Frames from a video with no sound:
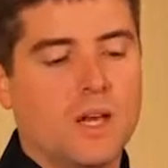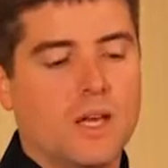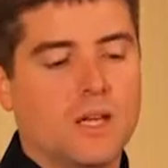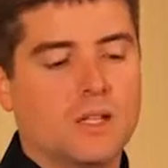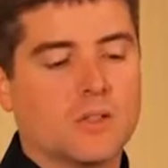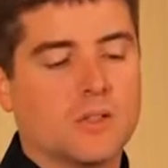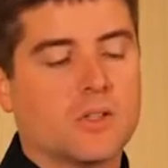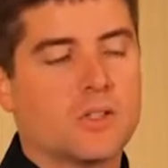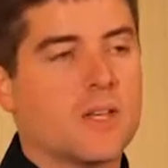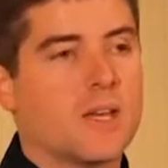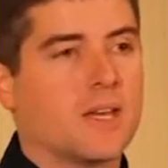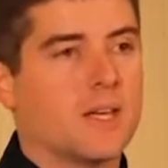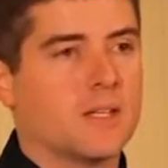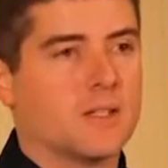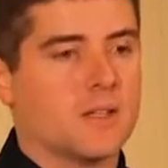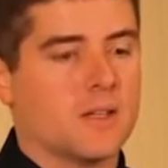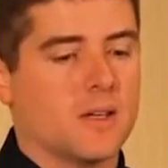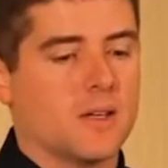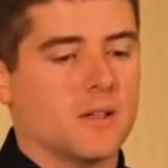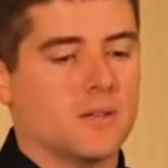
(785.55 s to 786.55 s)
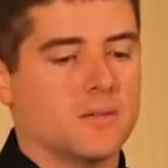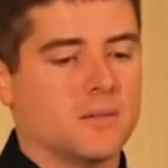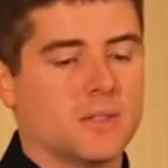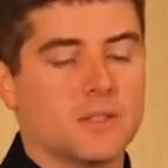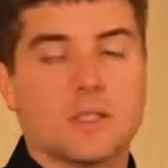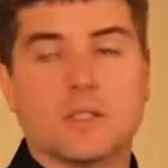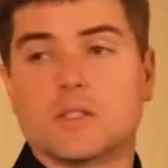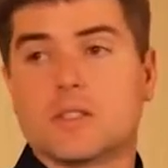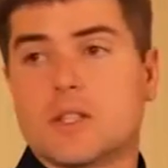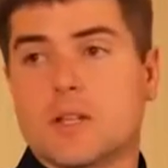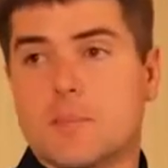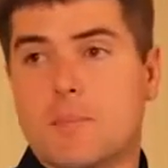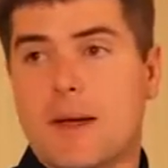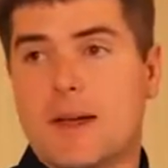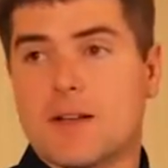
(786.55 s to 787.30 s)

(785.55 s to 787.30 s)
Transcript: It looks like it uh, looks like it